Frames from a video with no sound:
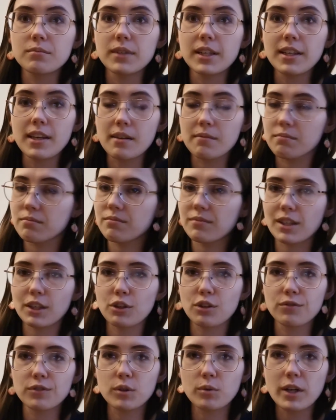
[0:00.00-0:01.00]
Yeah,
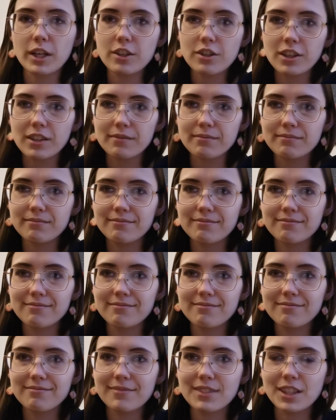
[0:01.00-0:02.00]
thank you for watching.
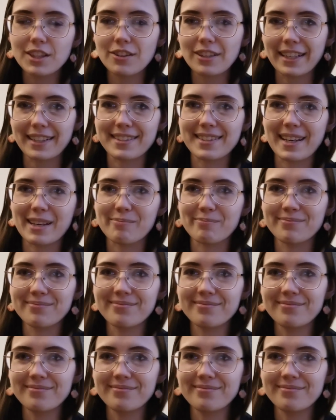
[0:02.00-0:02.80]
See you next time.